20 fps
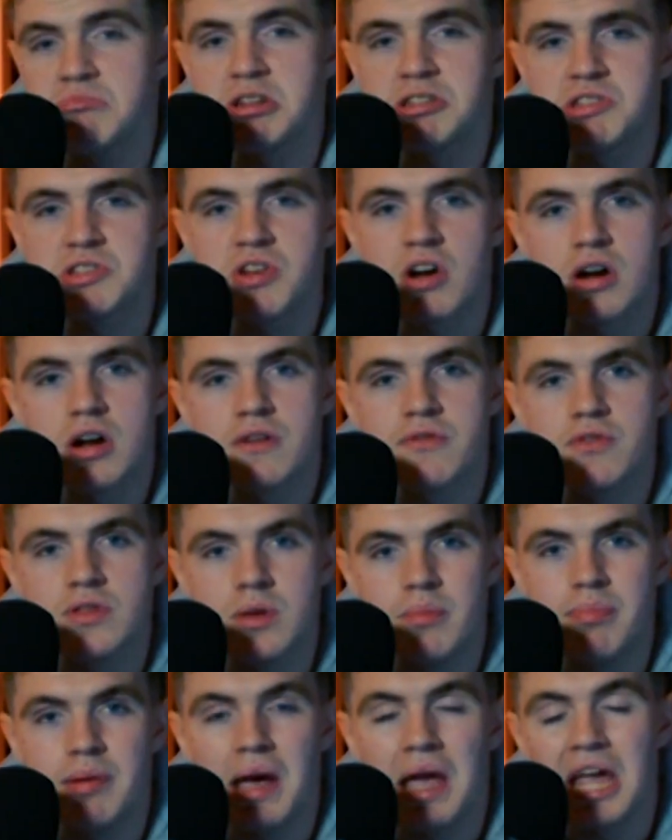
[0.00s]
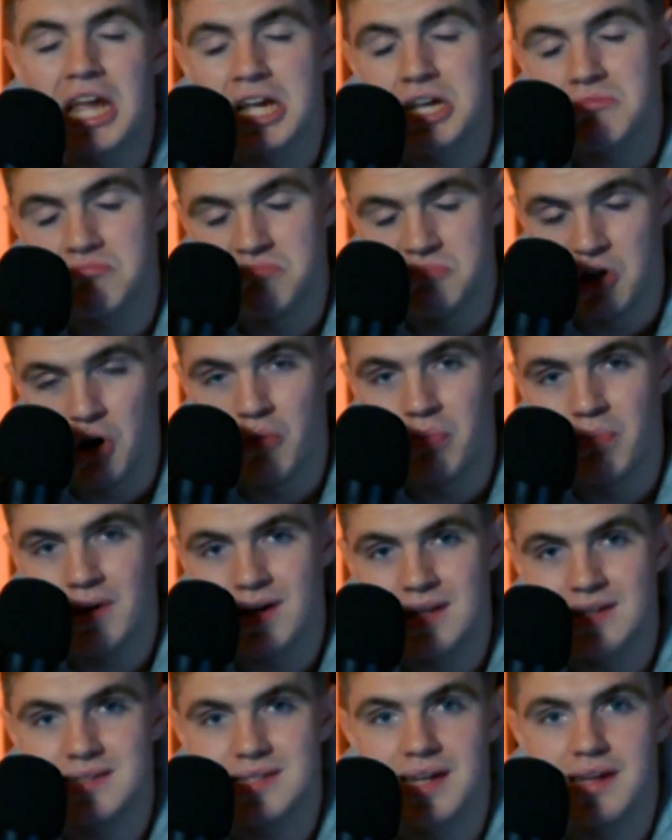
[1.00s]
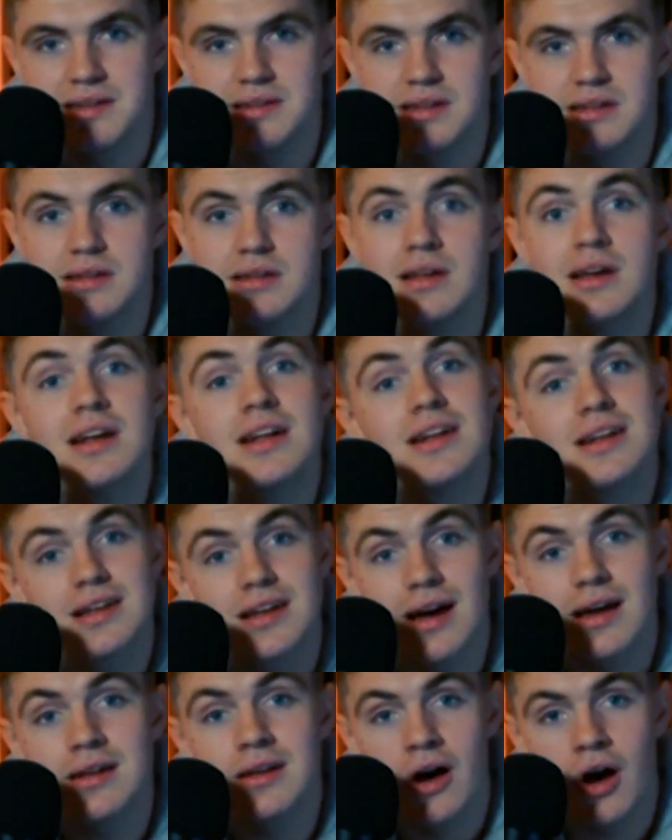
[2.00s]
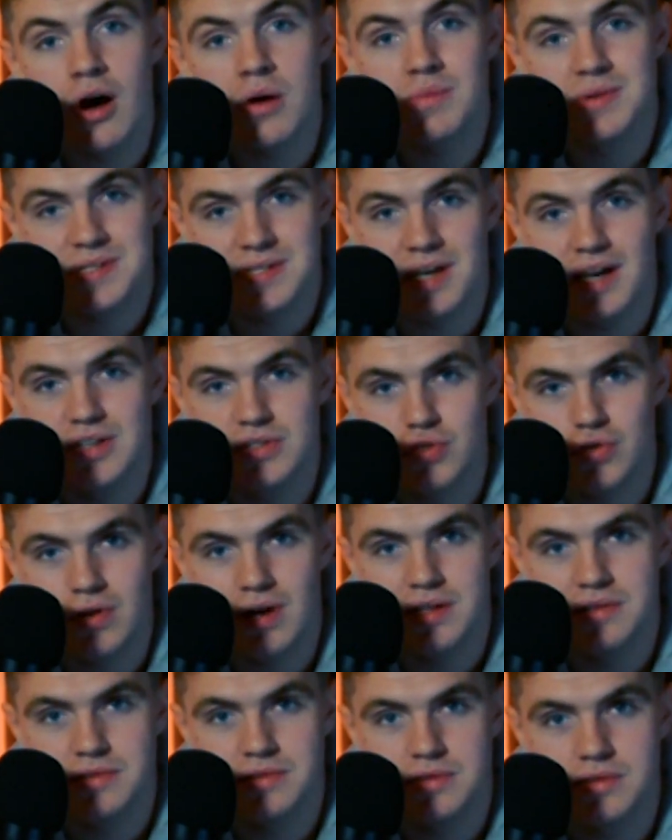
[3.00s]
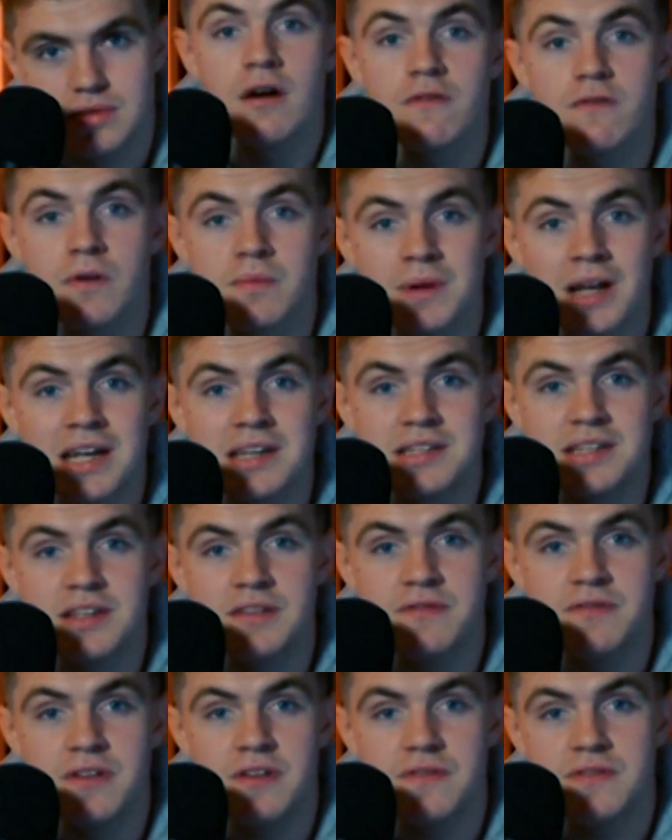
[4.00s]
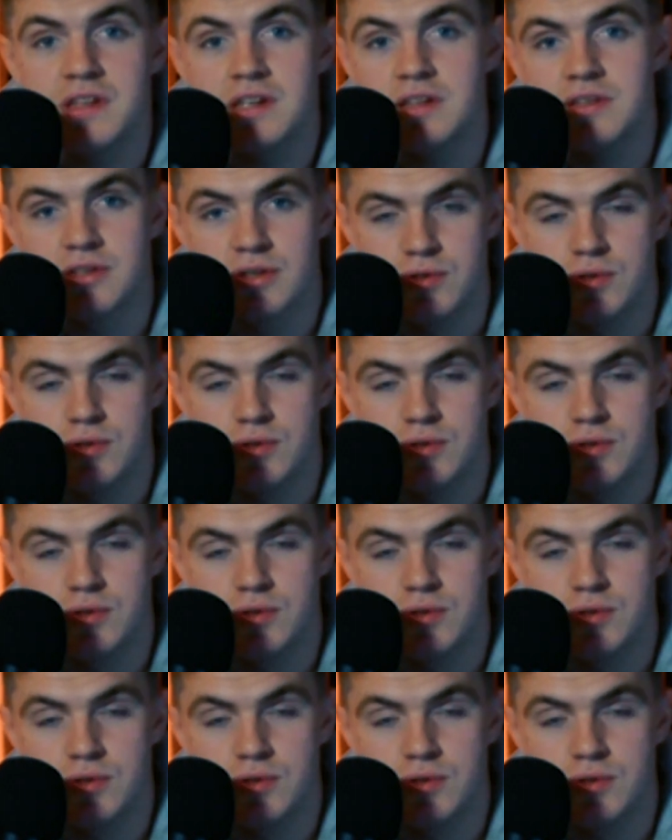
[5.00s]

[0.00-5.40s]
Let's start off with a bang, no pun intended. Gun homicide trends from 1950 to